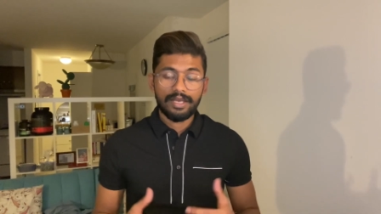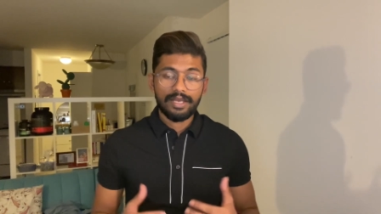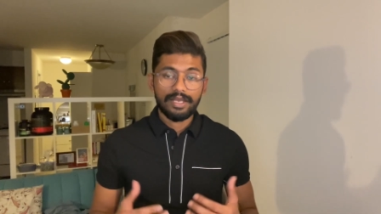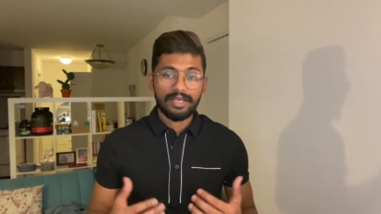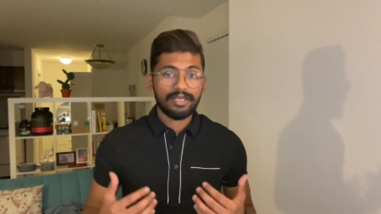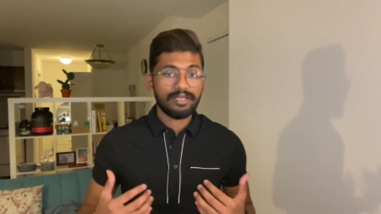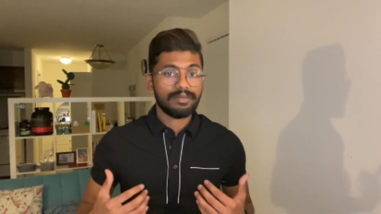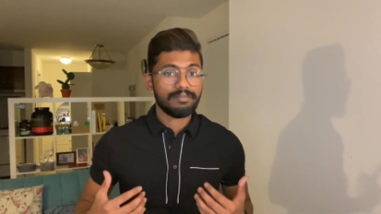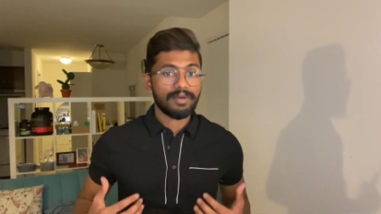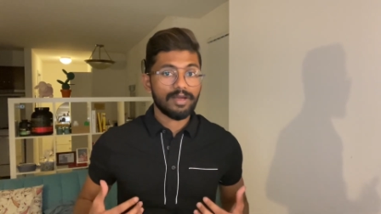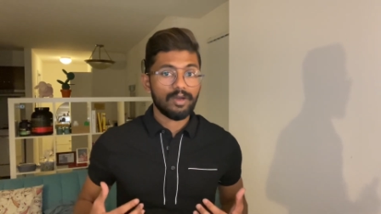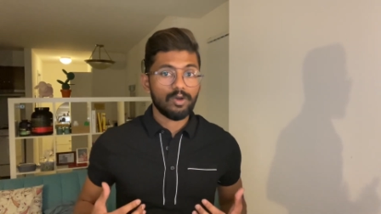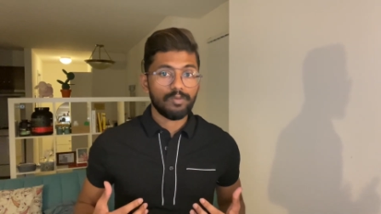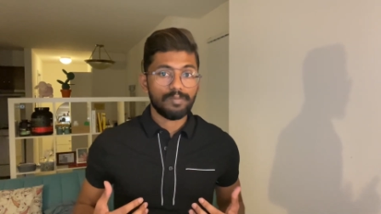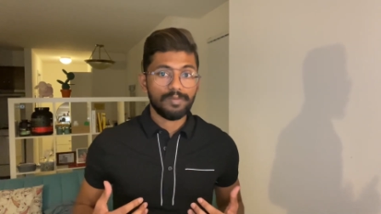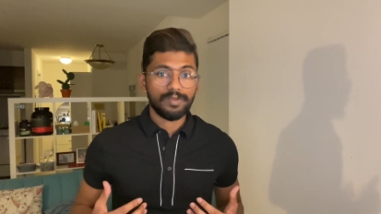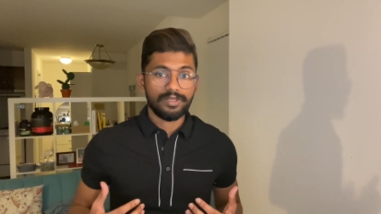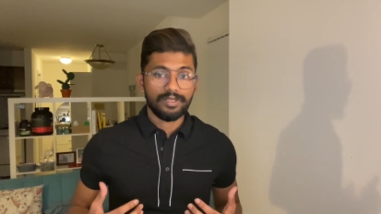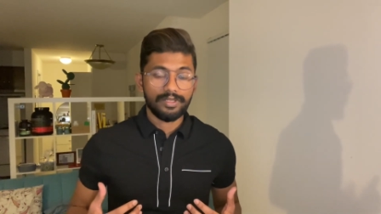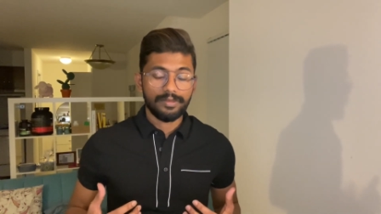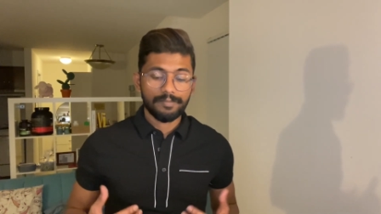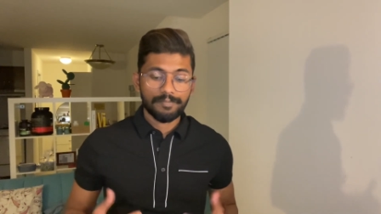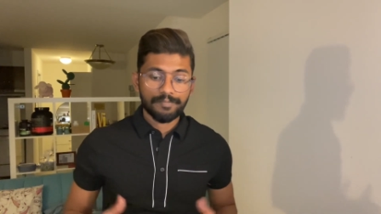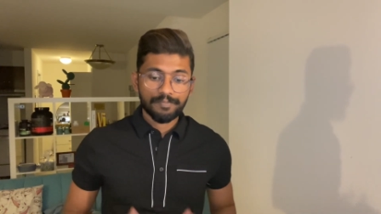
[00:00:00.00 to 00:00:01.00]
in my
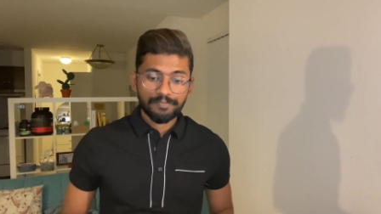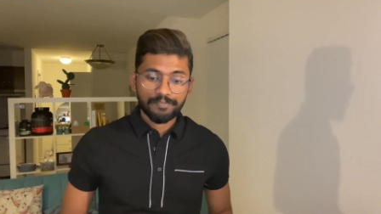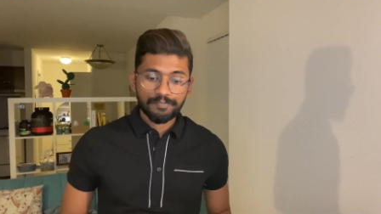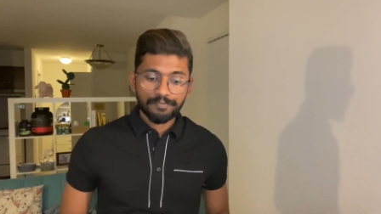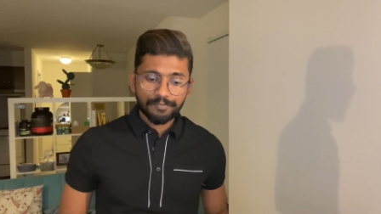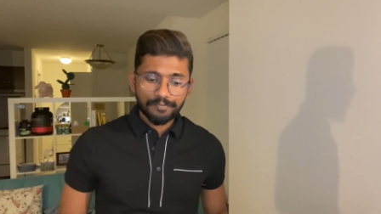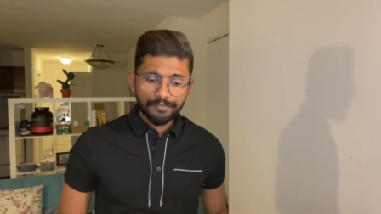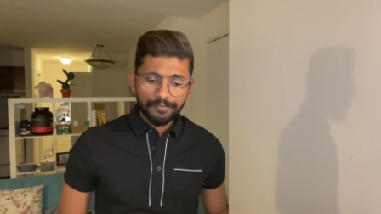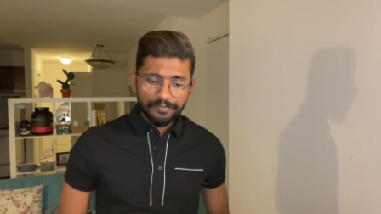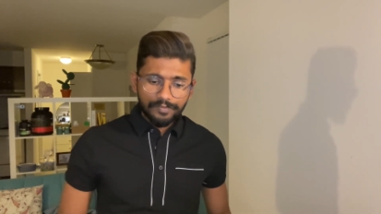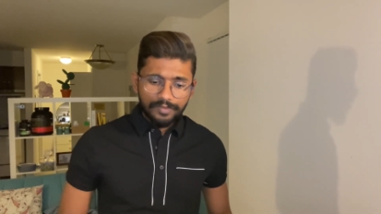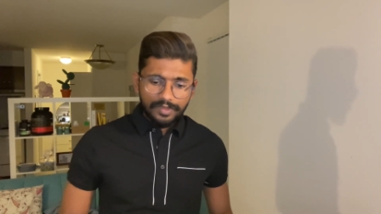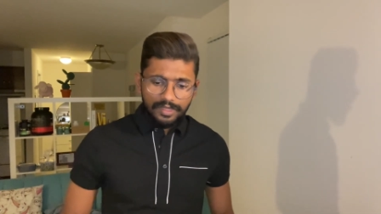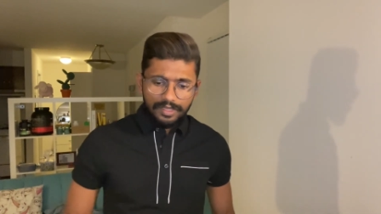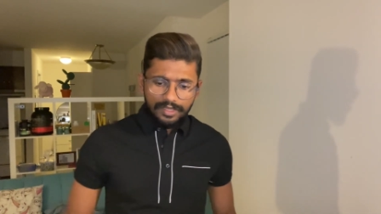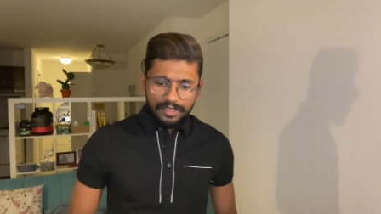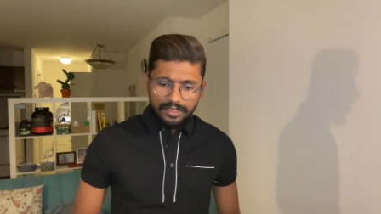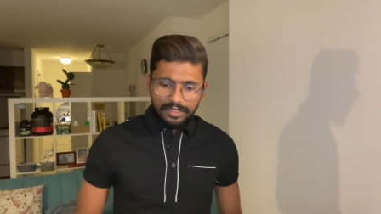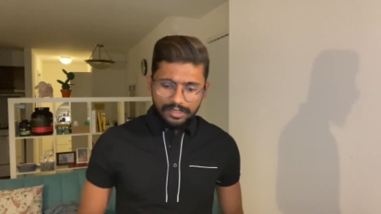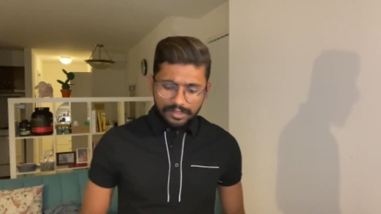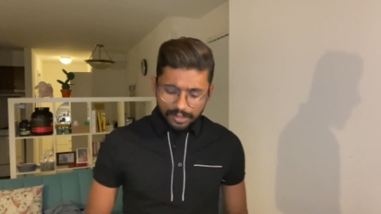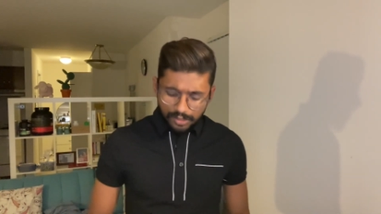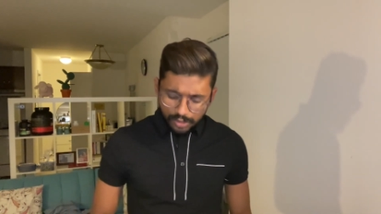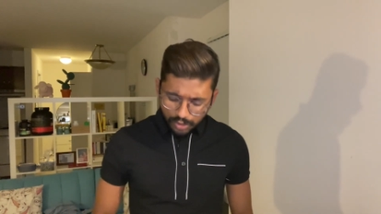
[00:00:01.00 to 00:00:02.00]
opinion.
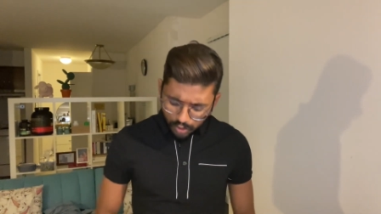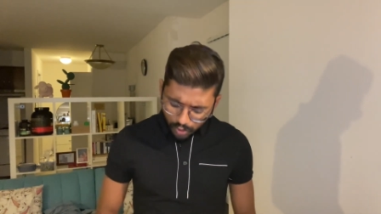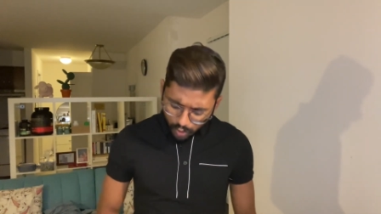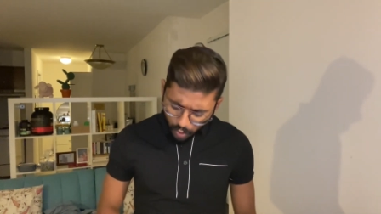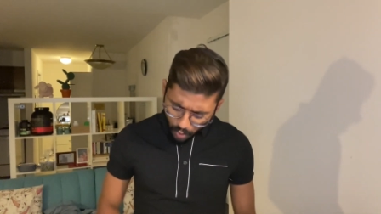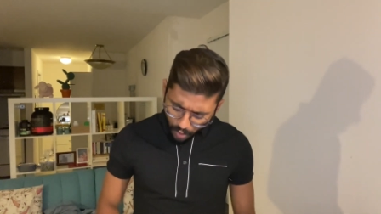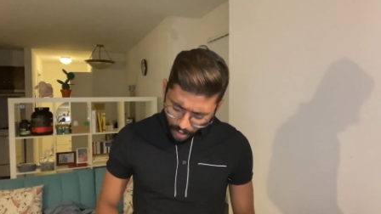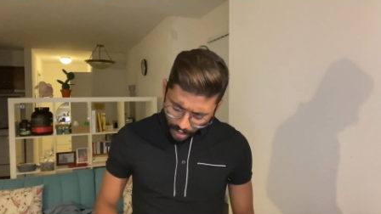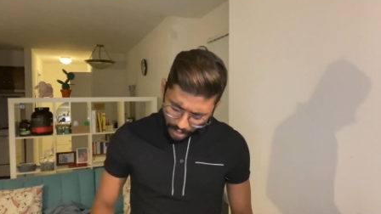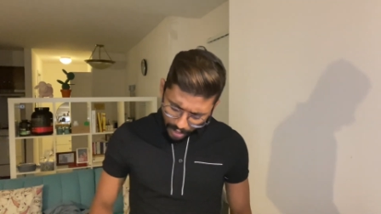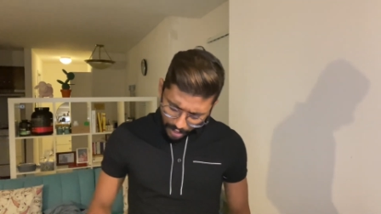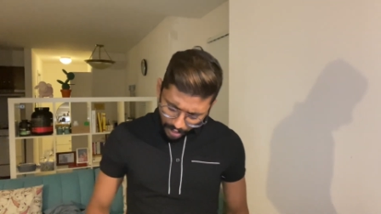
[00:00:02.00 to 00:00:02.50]
So